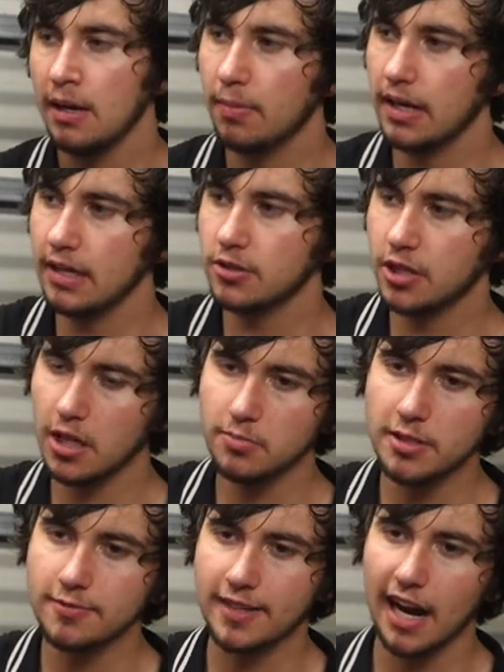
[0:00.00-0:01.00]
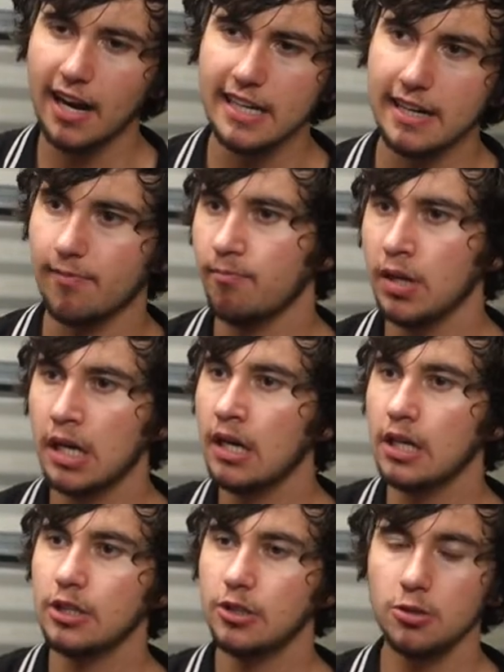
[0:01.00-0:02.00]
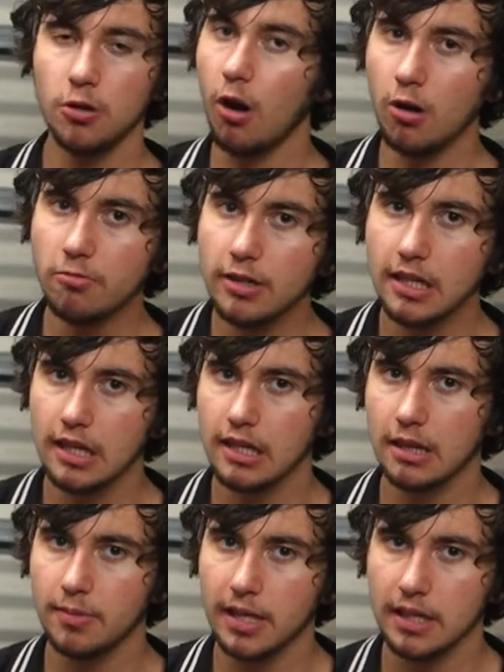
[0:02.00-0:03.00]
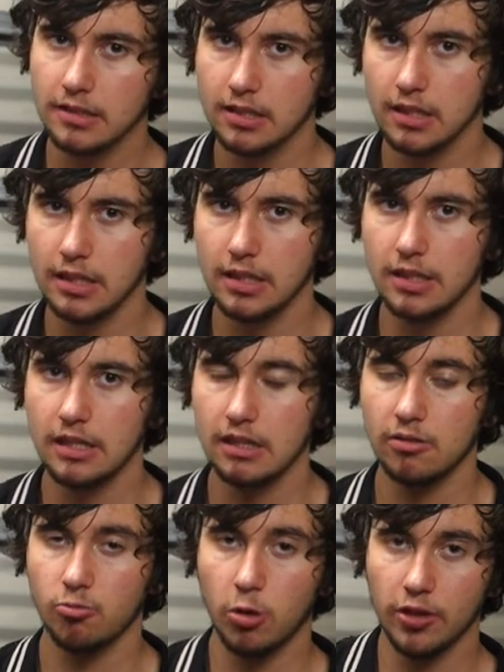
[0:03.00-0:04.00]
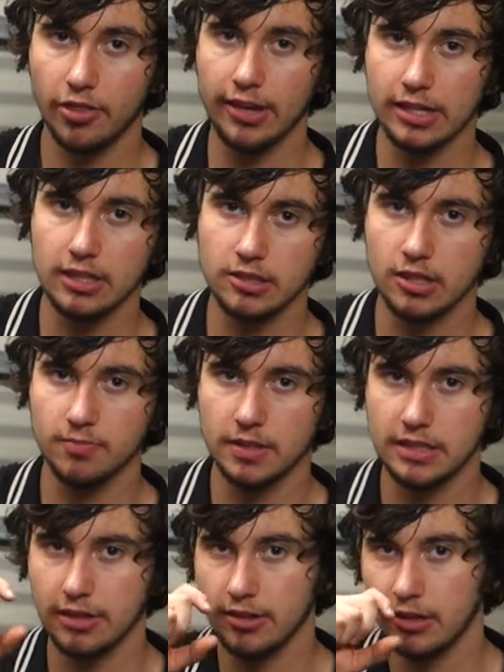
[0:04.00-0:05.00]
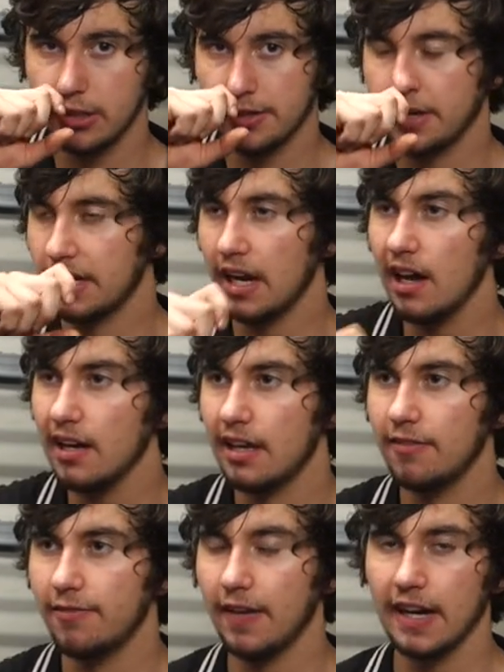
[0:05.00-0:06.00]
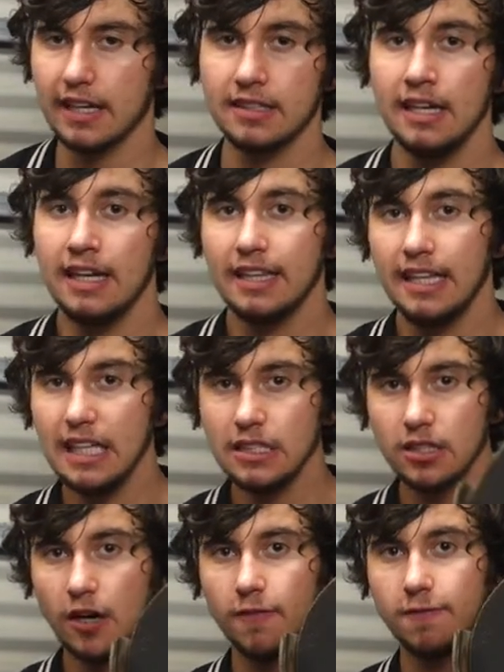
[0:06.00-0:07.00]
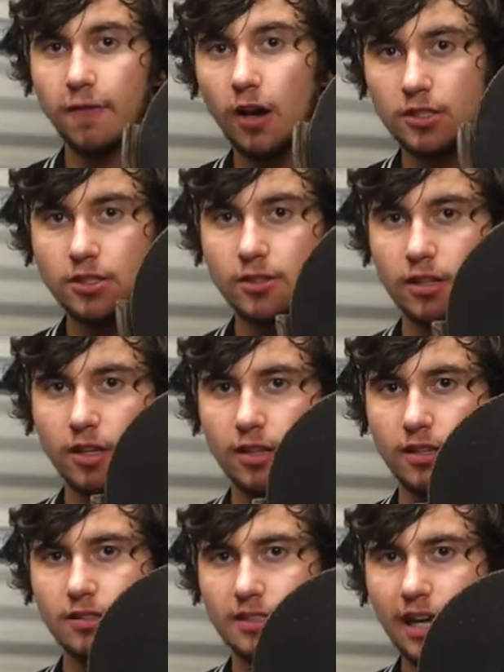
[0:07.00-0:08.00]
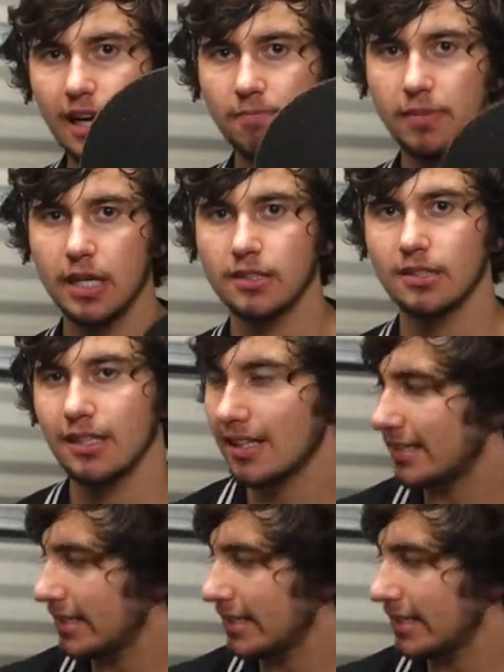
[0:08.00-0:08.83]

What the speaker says: But in terms of cutting, you aren't really limited to what thickness of material you can cut. In fact, these are faster a lot of the time because of the